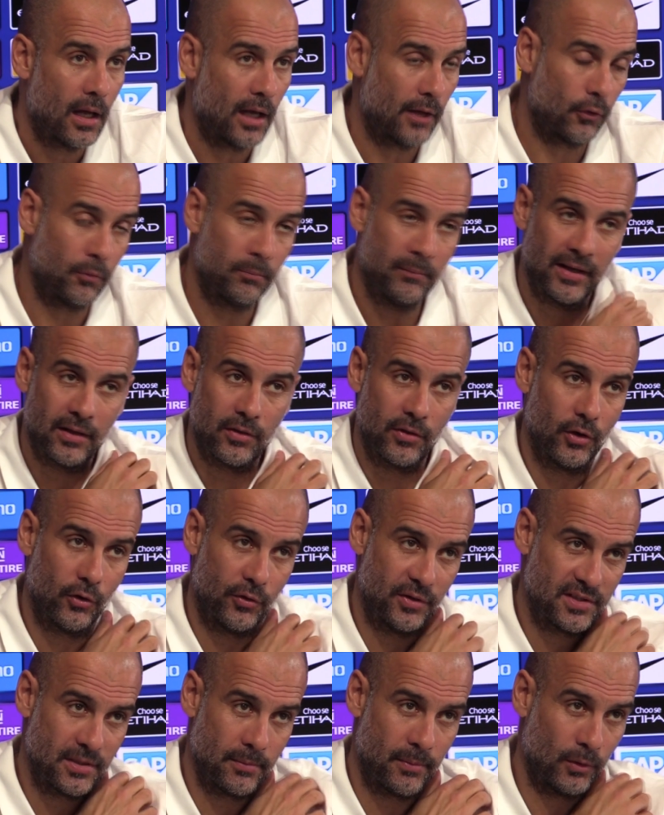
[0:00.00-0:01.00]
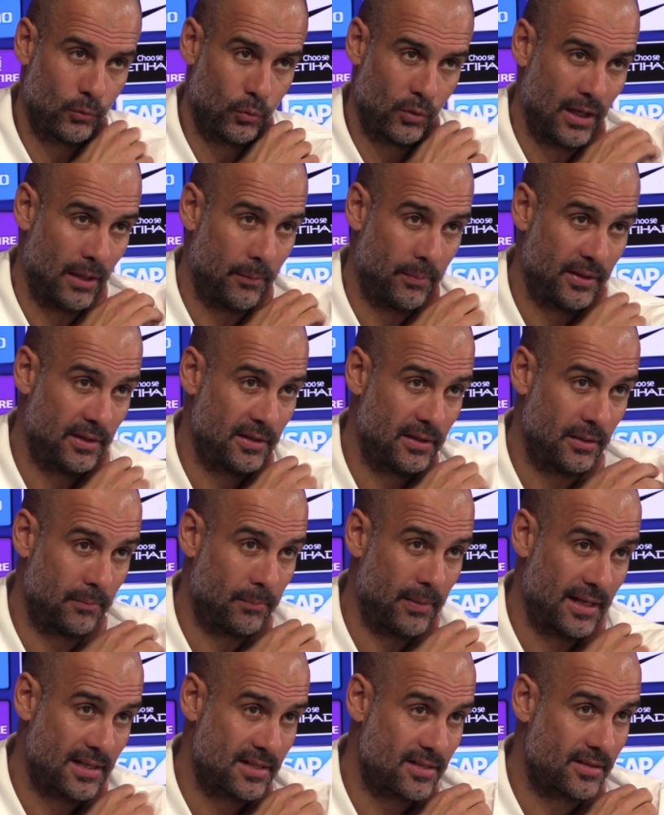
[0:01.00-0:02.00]
I don't make theories about what happened in the
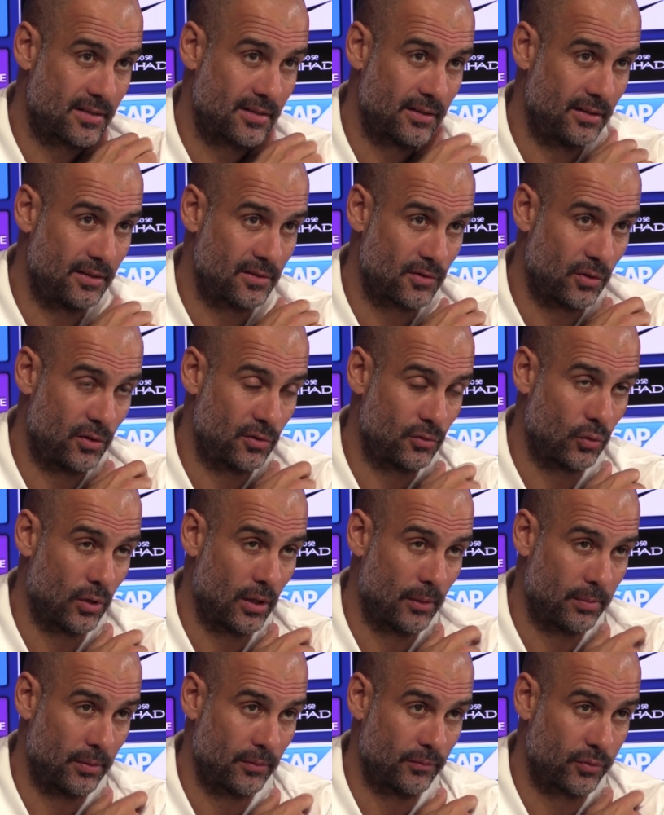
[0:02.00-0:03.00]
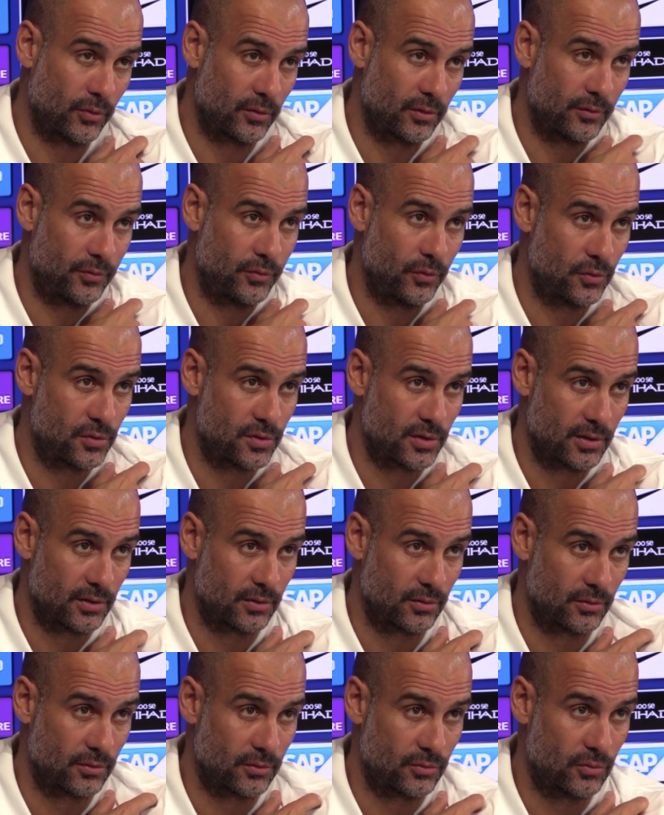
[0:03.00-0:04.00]
past. It's going to happen for the
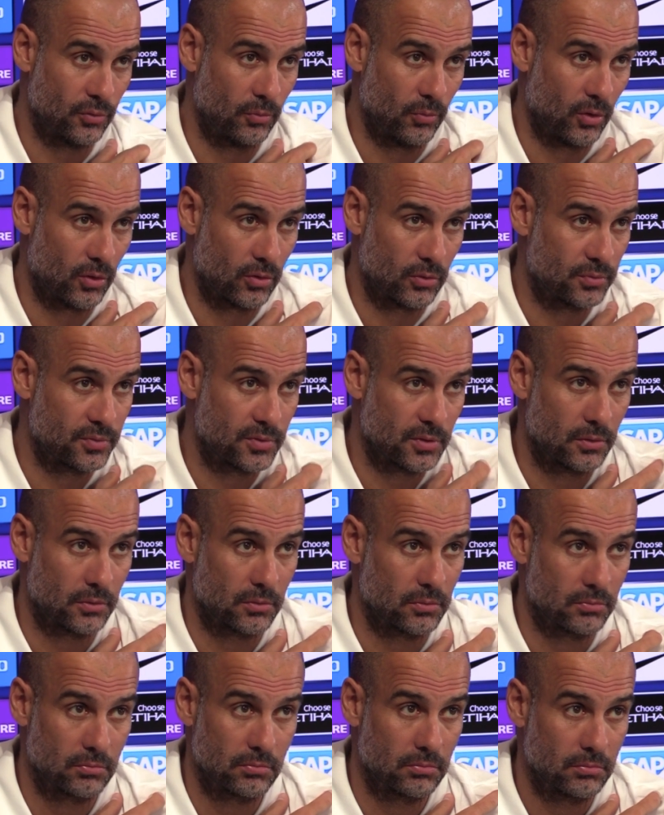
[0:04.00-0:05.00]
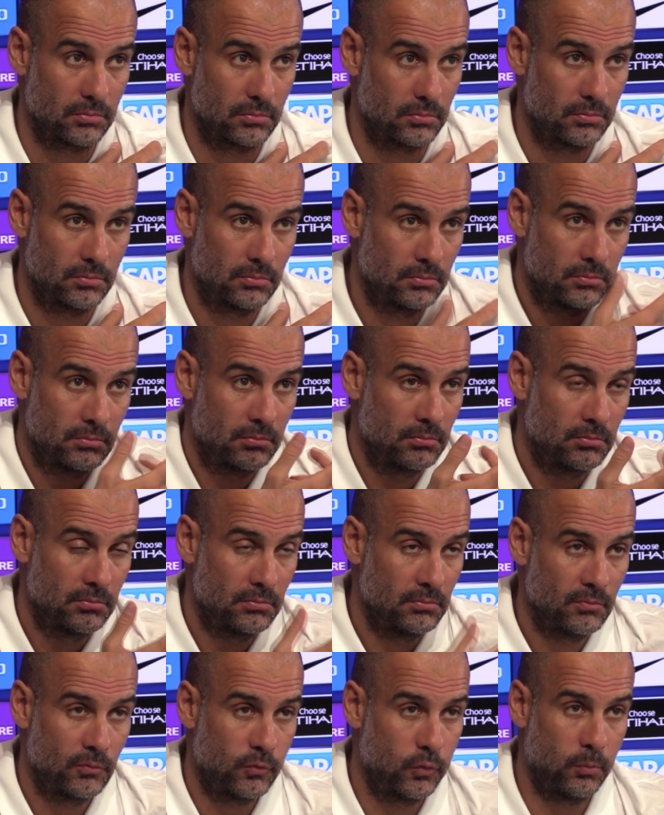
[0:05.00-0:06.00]
future or tomorrow. So,
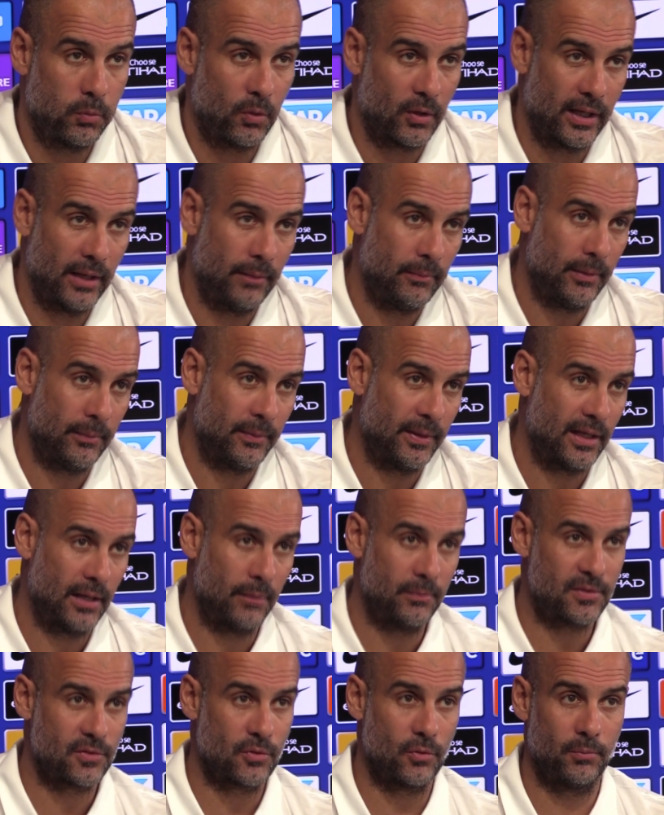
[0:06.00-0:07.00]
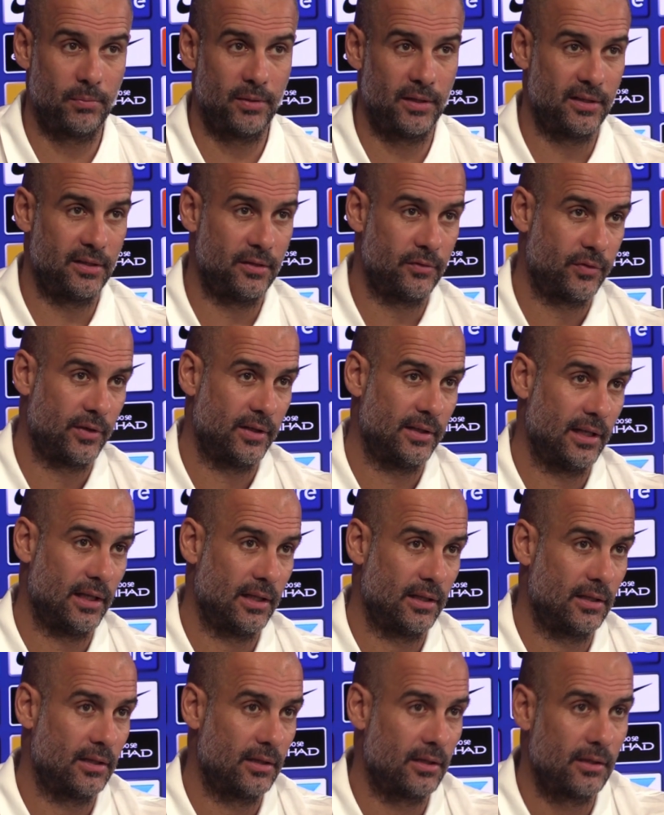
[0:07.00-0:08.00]
football game, every game is completely different
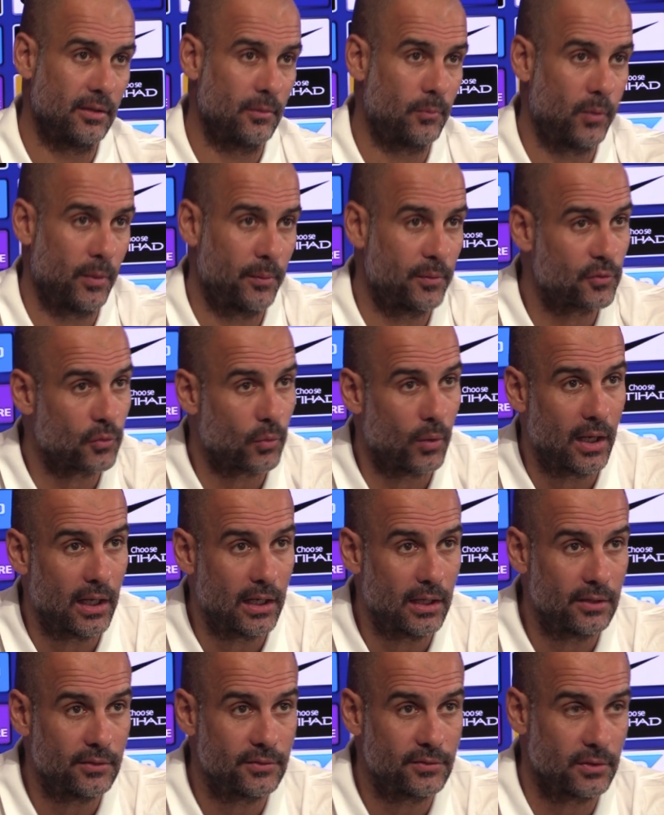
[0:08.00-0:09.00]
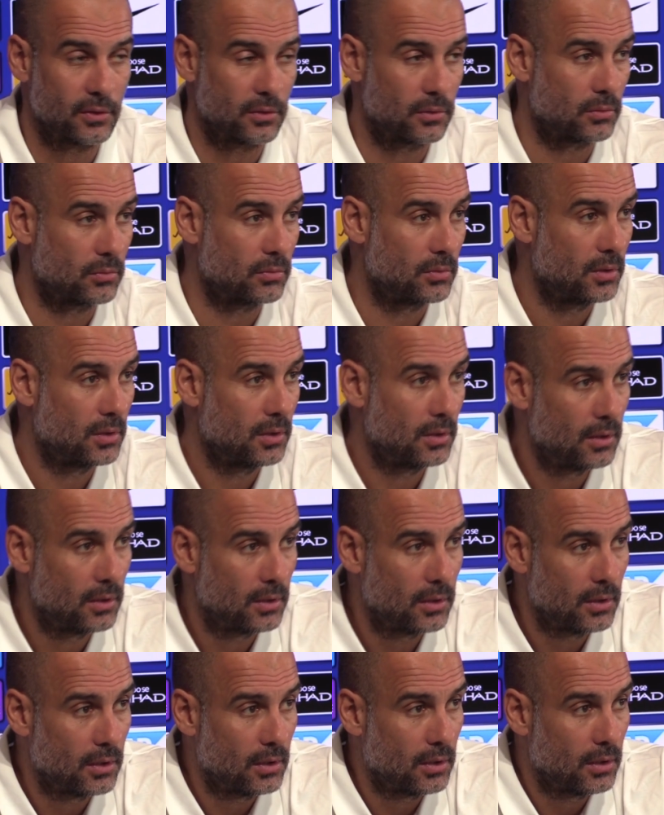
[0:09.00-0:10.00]
than the previous one. So,
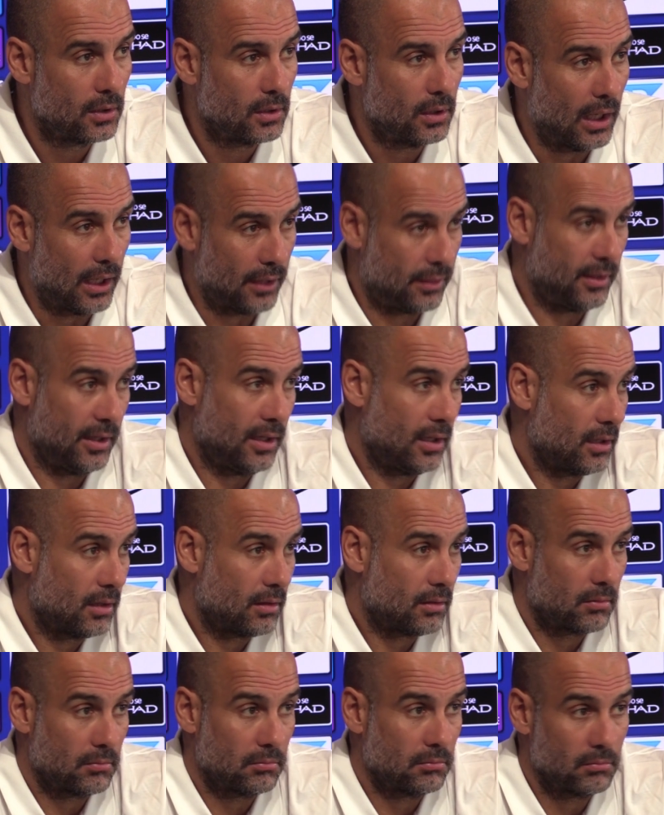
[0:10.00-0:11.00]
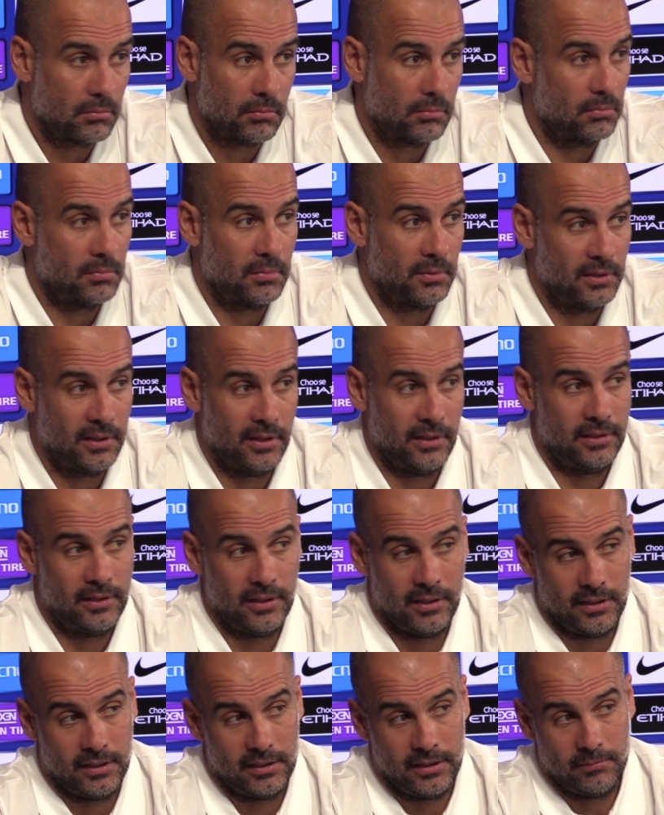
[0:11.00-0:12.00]
I think that
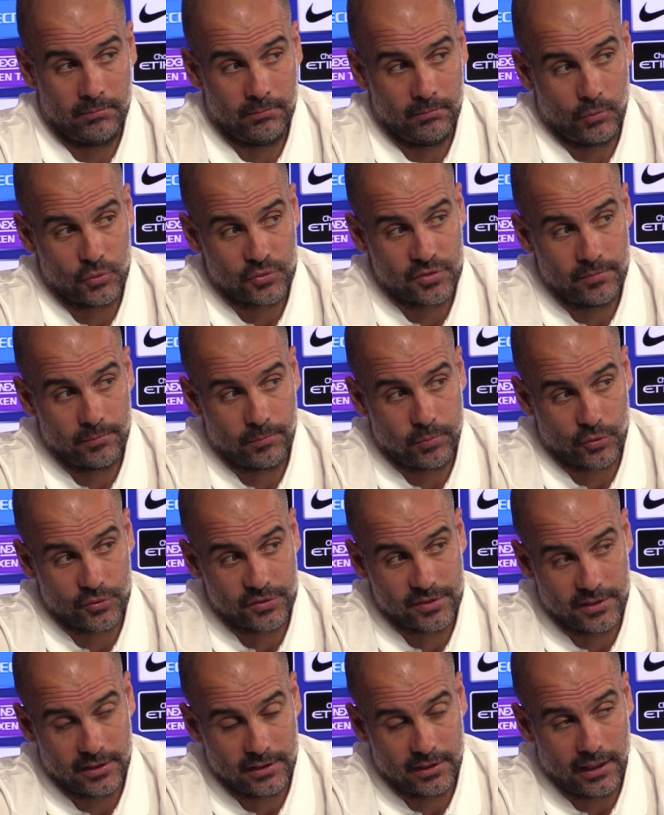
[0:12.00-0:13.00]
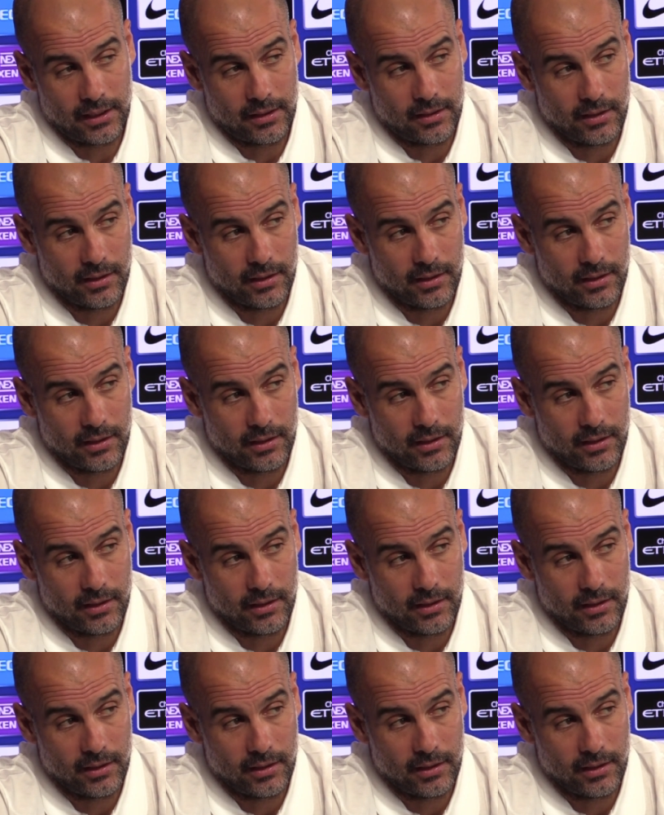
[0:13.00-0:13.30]
the most important,